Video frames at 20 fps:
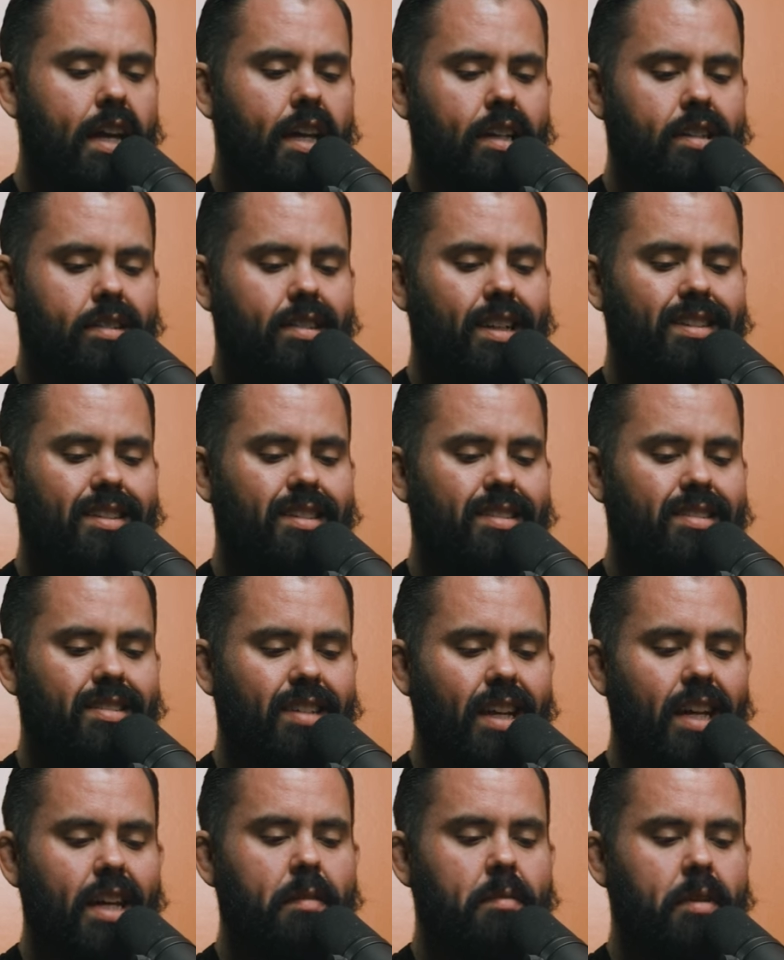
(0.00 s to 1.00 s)
is that the
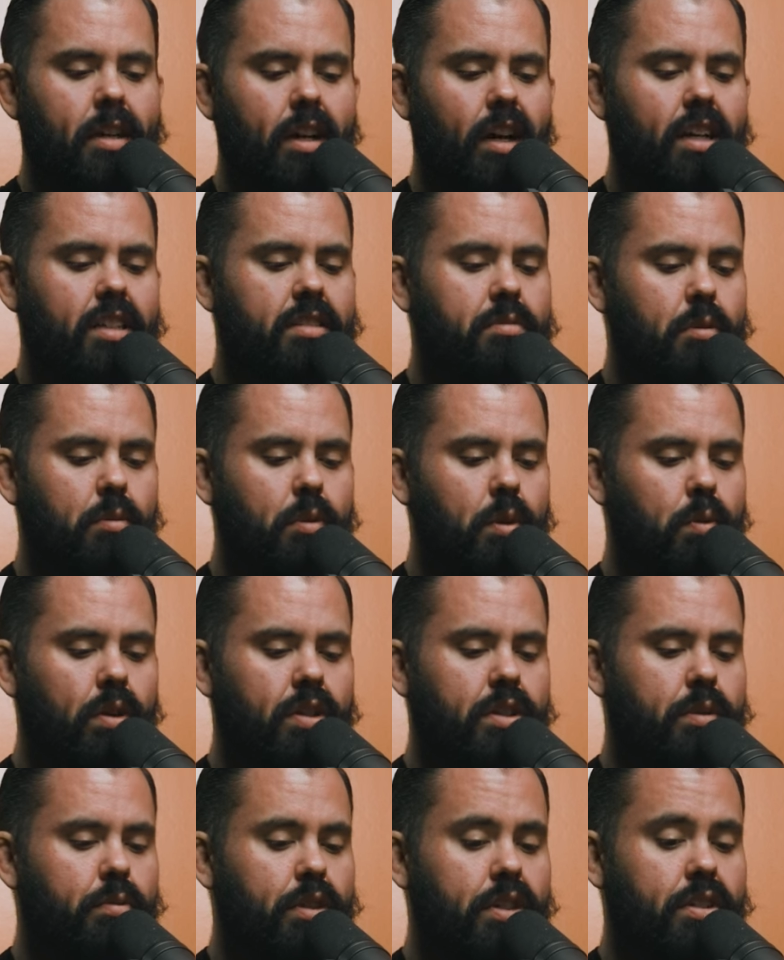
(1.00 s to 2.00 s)
same gospel we
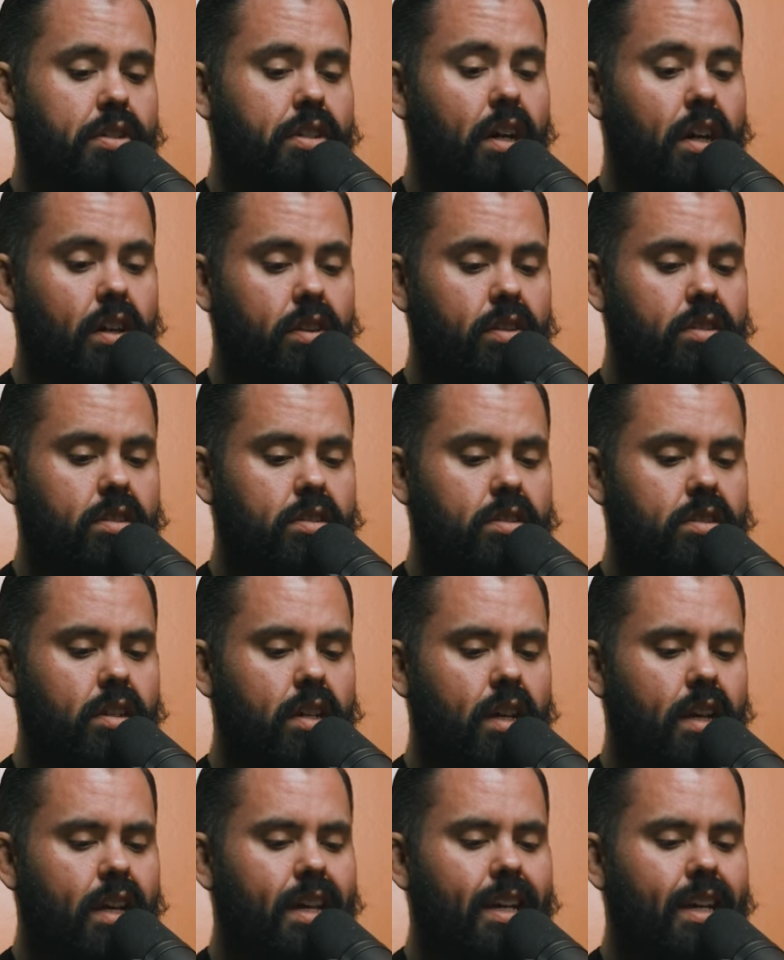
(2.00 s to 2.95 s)
want to preach to others